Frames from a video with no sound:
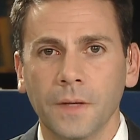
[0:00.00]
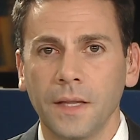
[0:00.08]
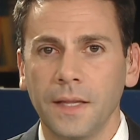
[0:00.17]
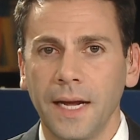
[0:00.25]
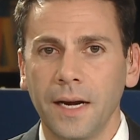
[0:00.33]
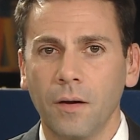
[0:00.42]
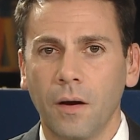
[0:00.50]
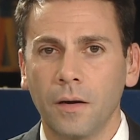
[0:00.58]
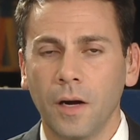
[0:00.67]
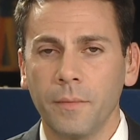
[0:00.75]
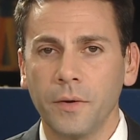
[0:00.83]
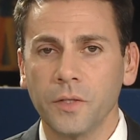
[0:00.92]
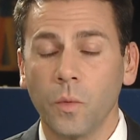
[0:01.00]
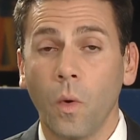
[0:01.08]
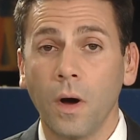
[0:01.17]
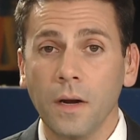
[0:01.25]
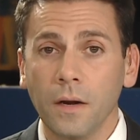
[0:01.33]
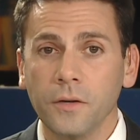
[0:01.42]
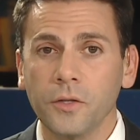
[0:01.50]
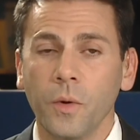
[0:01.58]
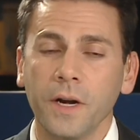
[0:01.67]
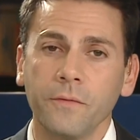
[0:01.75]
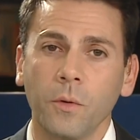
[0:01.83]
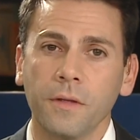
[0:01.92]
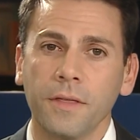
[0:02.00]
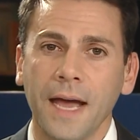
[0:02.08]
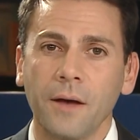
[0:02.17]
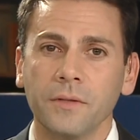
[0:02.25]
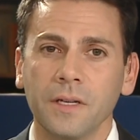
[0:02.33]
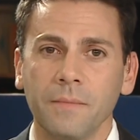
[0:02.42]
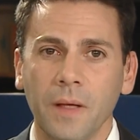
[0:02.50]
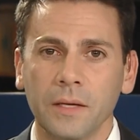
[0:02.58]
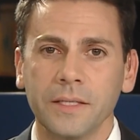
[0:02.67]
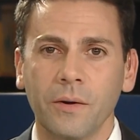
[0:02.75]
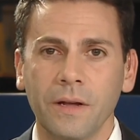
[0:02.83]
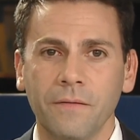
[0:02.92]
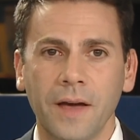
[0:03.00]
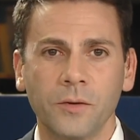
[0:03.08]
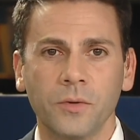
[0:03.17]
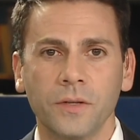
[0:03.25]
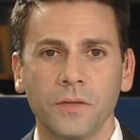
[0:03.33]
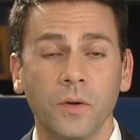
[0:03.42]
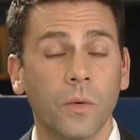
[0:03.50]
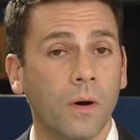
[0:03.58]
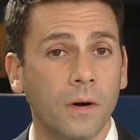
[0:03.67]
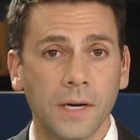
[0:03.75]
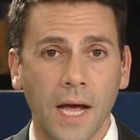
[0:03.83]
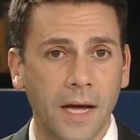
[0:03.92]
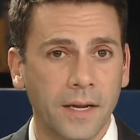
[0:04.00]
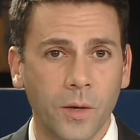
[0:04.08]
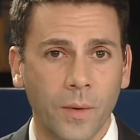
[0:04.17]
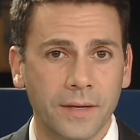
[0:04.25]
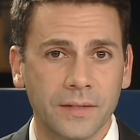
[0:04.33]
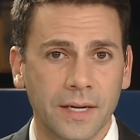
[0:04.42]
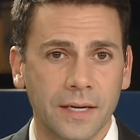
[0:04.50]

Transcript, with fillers: there are almost 124,000 military veterans who are not U.S.